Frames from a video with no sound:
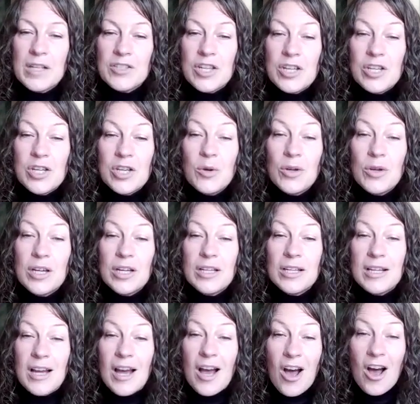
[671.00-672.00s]
So you
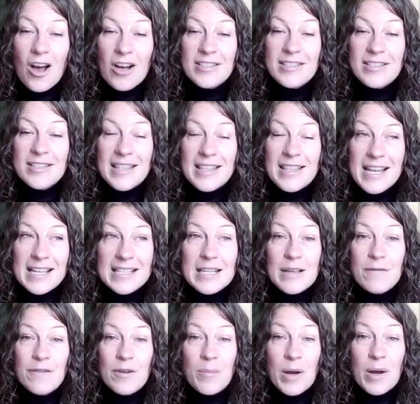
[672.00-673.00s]
can ask
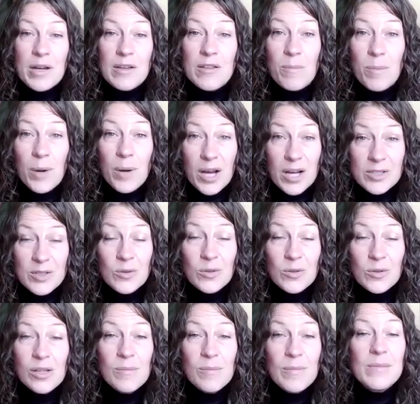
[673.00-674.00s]
this for both
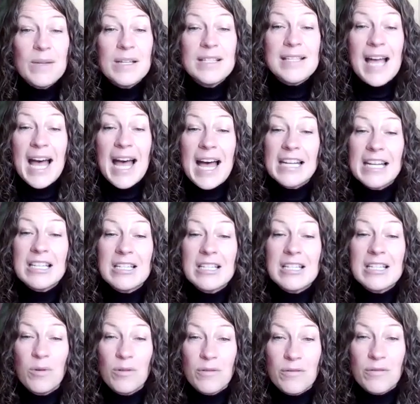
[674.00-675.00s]
personal commitments
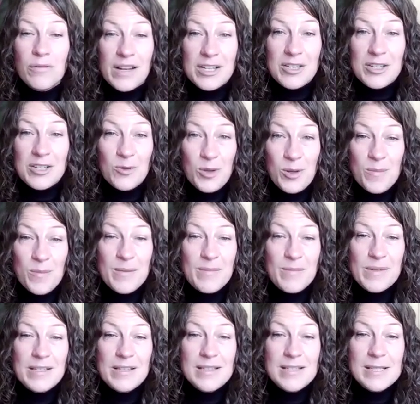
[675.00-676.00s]
and professional
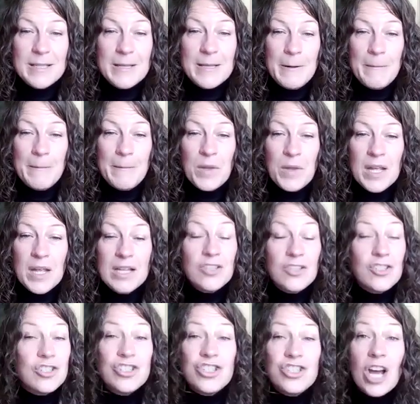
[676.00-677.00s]
commitments.
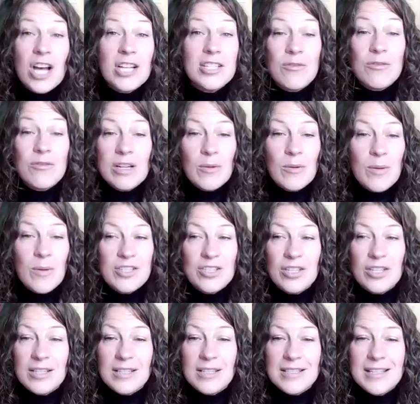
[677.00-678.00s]
It's just 3
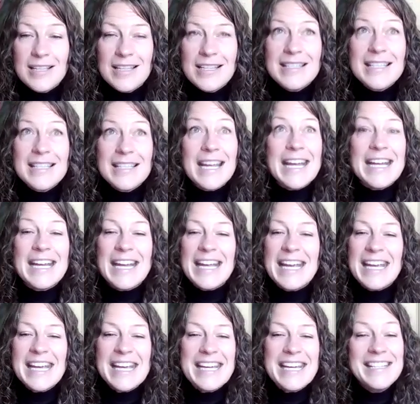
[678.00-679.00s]
questions. It's an
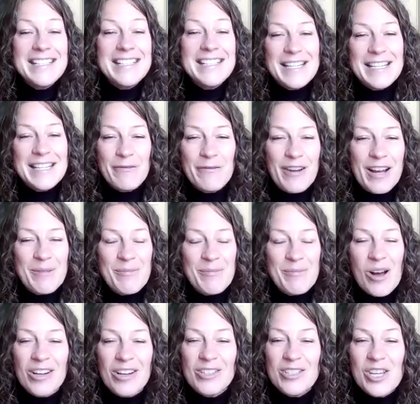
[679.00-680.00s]
easy
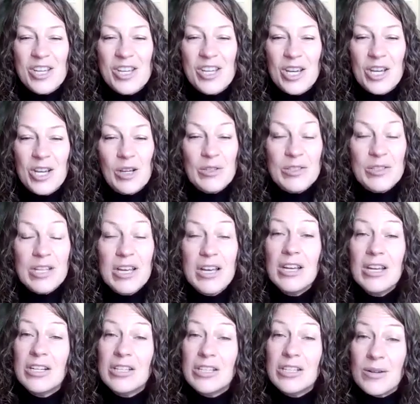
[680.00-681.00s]
framework to use.
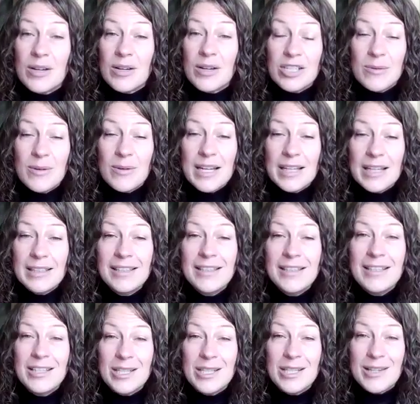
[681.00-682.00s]
Do I do it?
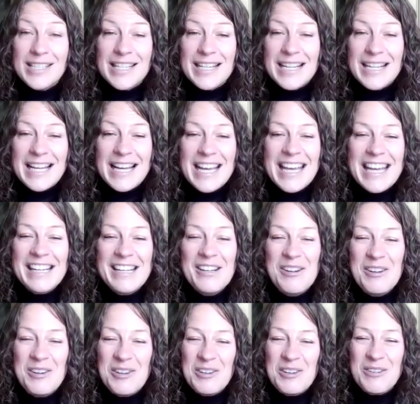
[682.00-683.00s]
Do I delay it?
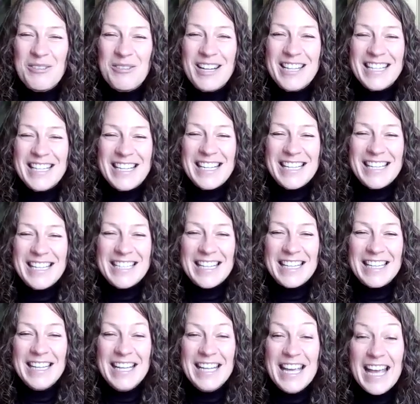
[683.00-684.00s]
Or do I delete
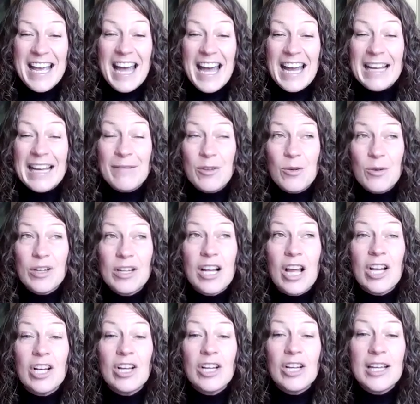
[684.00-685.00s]
it? And if you
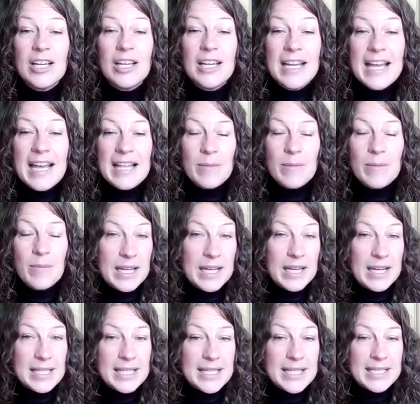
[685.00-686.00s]
can look at it at the
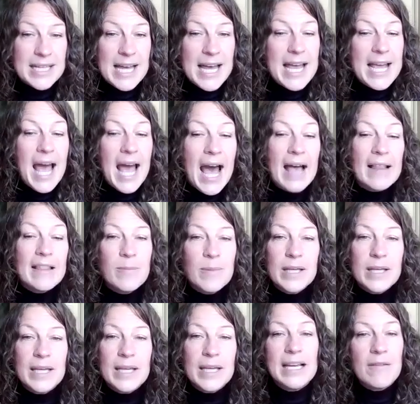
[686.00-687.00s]
beginning of the day and the
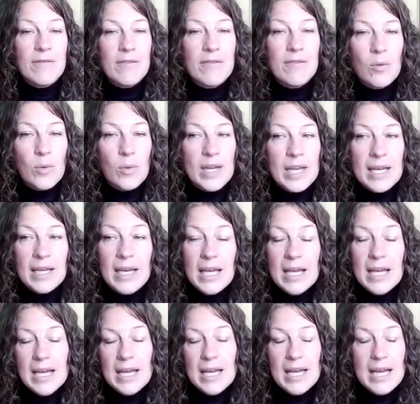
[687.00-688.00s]
beginning of the week,
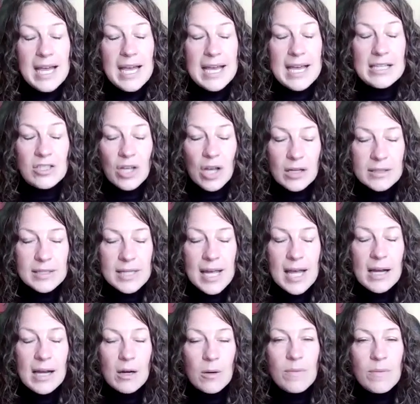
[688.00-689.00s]
it's going to
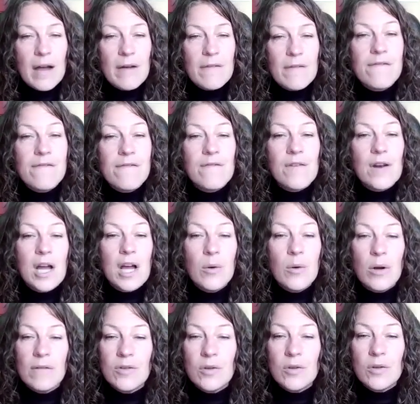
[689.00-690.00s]
help that
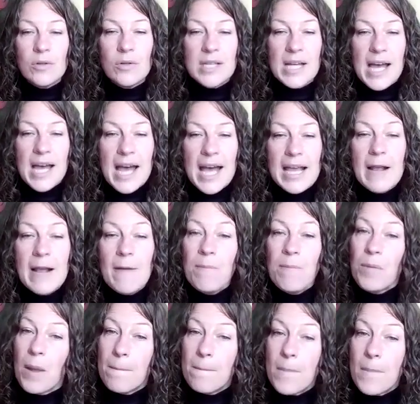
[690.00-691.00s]
flow of your day
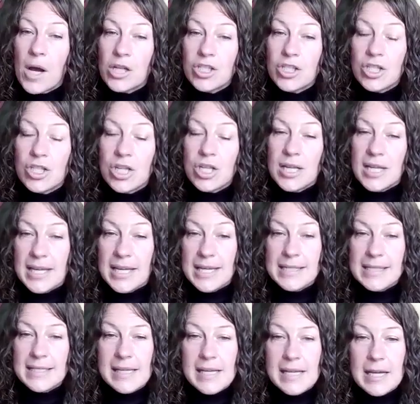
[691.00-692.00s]
much
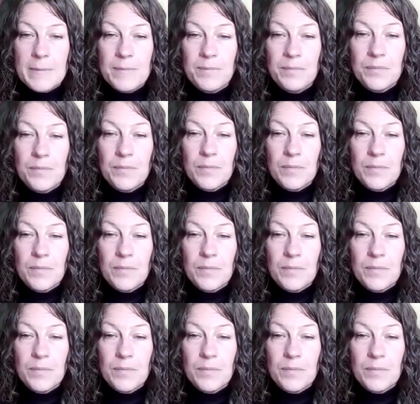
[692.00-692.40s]
easier.